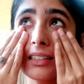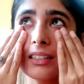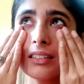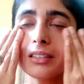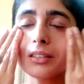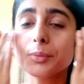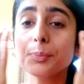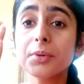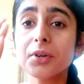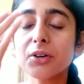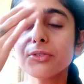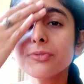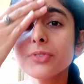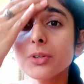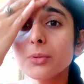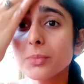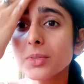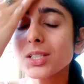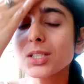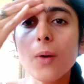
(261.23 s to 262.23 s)
The
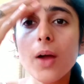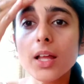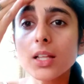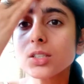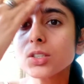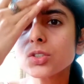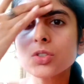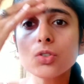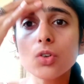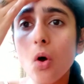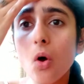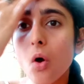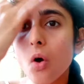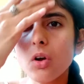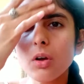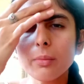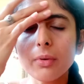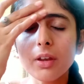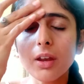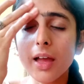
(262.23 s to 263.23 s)
perfume is quite
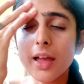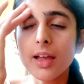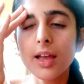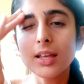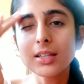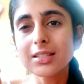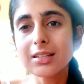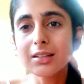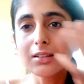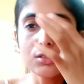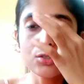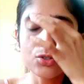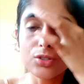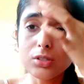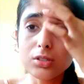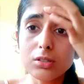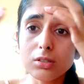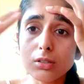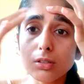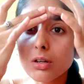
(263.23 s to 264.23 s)
strong, but I guess it'll
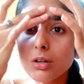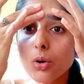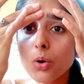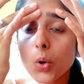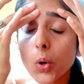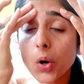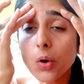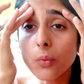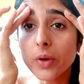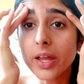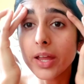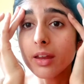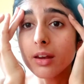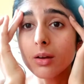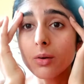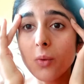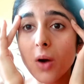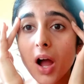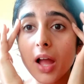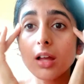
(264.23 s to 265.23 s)
just go away
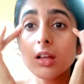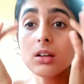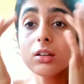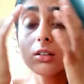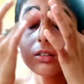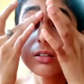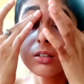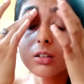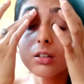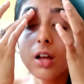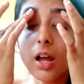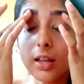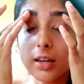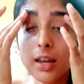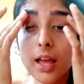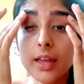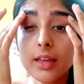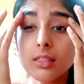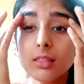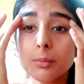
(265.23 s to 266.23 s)
in a while. I
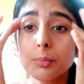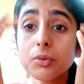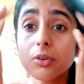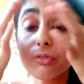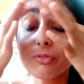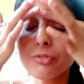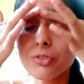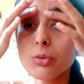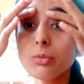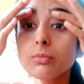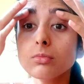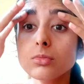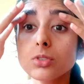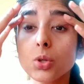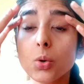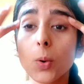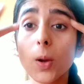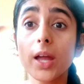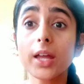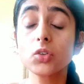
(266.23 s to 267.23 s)
like the perfume,
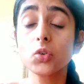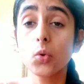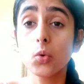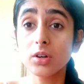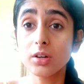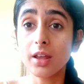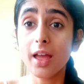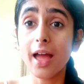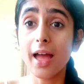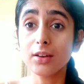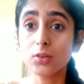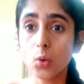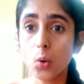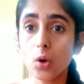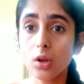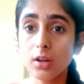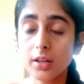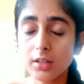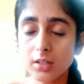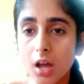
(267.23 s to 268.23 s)
though I don't at
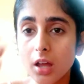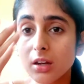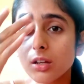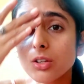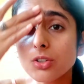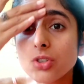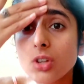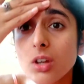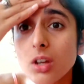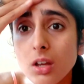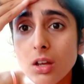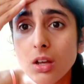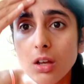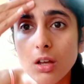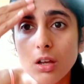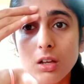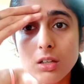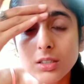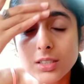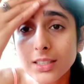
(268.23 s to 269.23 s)
all encourage
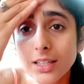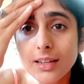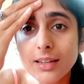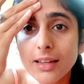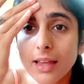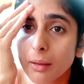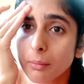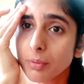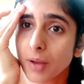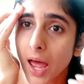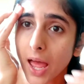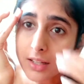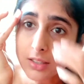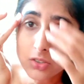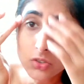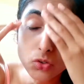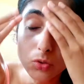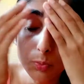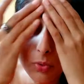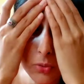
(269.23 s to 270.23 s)
skincare
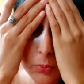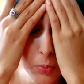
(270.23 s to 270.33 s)
brands to put